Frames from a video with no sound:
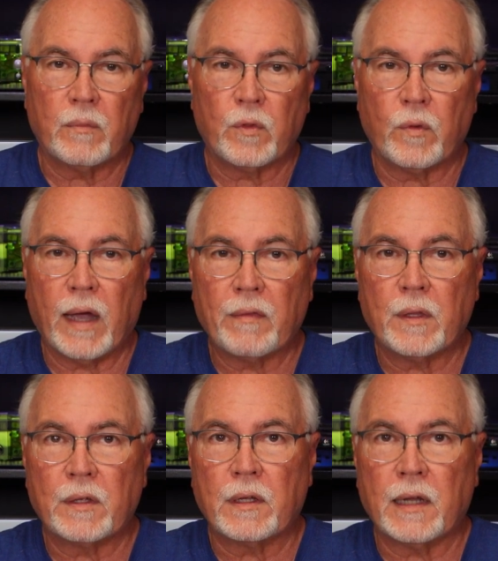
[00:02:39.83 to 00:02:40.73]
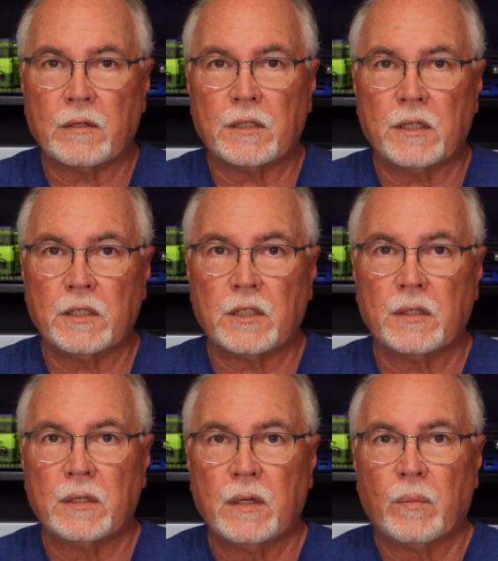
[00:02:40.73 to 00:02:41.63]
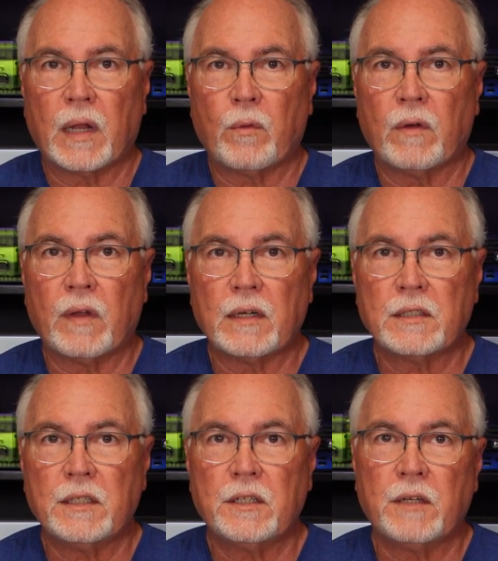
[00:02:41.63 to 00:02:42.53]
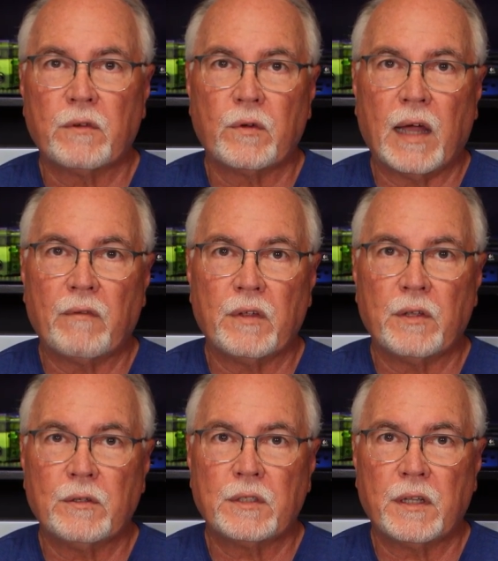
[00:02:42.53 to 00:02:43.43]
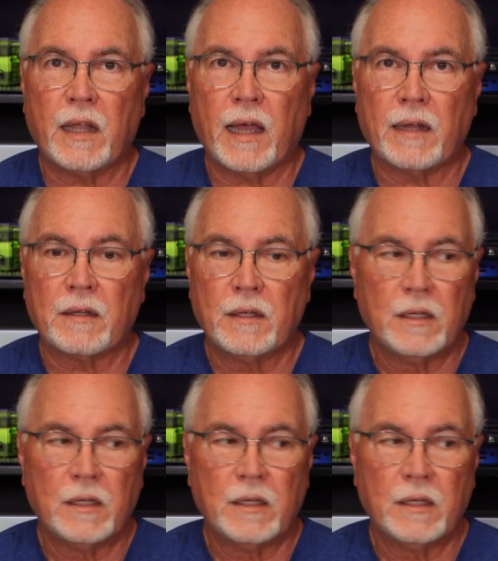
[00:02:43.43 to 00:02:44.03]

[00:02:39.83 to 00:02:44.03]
throughout the Collector's Edition, but I would have liked to have seen a different graphic used than that.